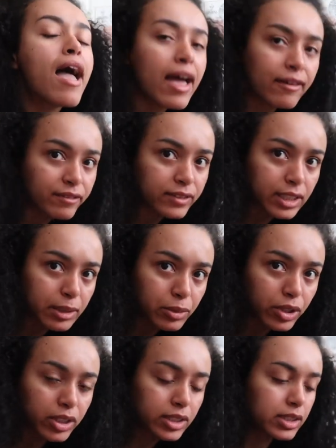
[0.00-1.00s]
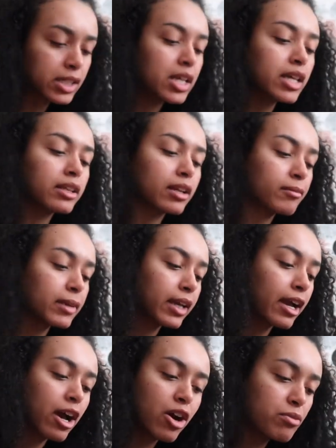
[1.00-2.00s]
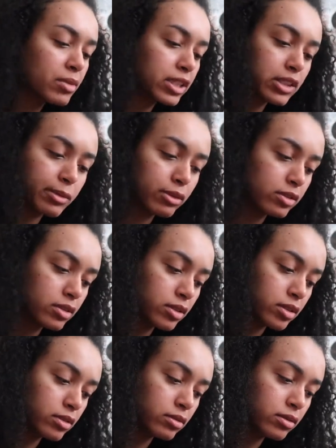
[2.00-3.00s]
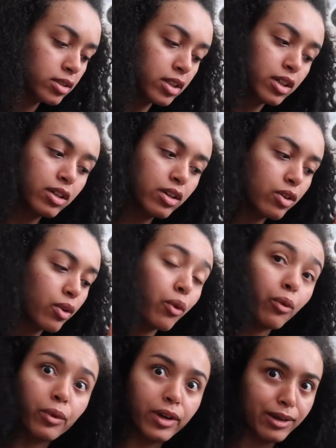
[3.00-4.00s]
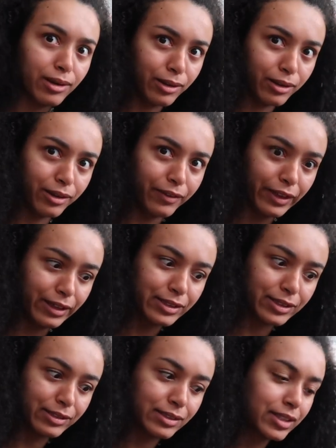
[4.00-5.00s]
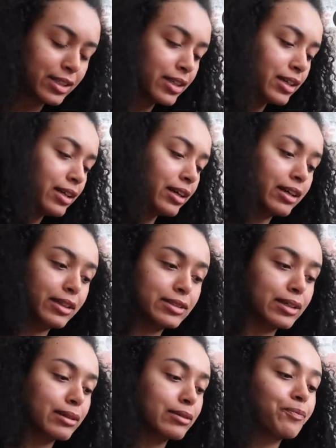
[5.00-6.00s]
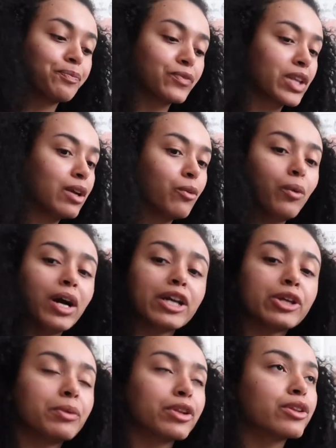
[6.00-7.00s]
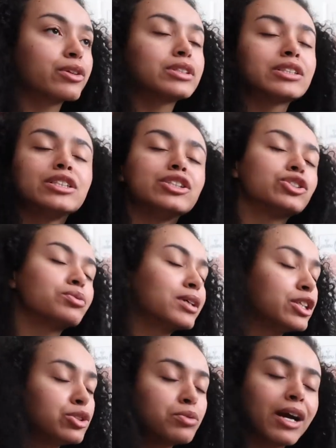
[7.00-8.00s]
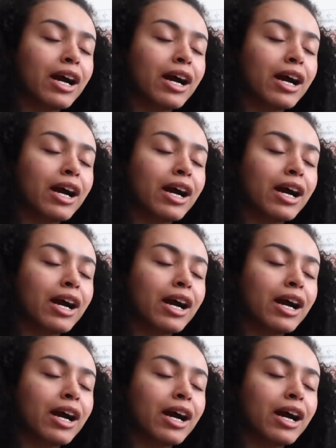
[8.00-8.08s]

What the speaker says: hefty books, and I'm like, how am I supposed to read all of this? It's like, why are you a 13-22